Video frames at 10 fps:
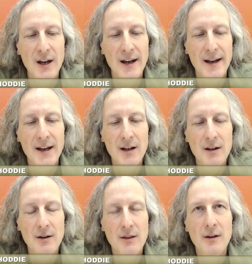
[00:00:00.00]

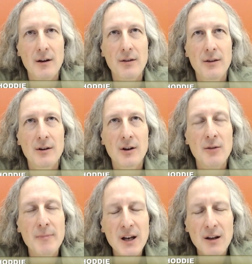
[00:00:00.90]
And the the
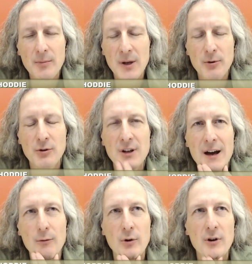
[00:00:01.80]
committee, the people who did
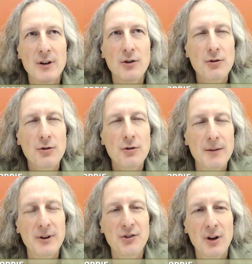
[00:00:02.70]
that, were
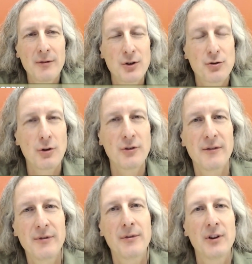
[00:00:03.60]
incredibly self-controlled in
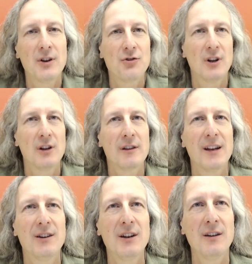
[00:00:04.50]
fifth edition in that they
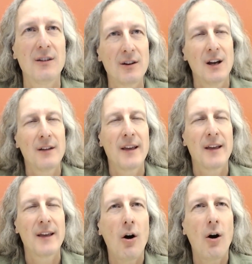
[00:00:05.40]
didn't they had
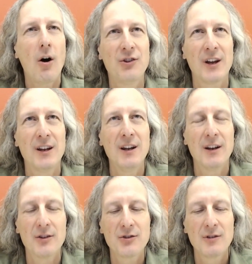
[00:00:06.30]
all these
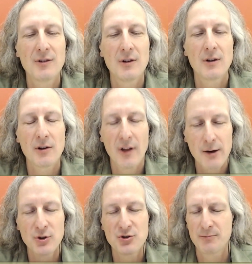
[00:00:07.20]
ideas you know they're
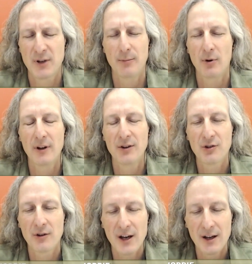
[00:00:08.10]
language people and
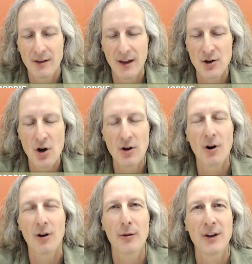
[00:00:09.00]
so they they know
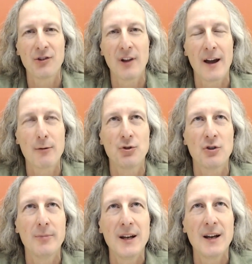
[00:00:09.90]
all the things a language
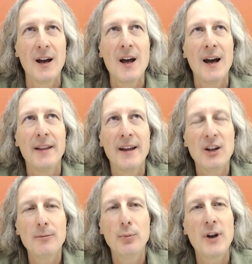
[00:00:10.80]
could be and they
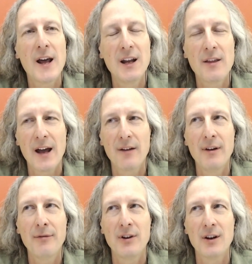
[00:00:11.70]
didn't put any of that in
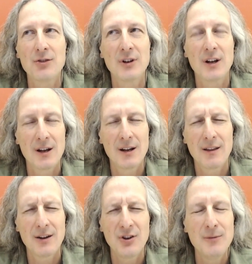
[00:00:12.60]
fifth edition and they
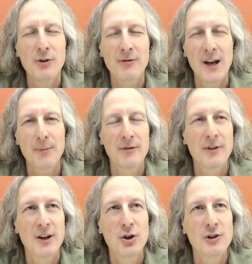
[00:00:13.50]
they seem to have kept a
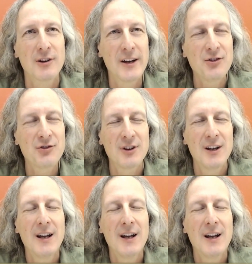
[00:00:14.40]
very good list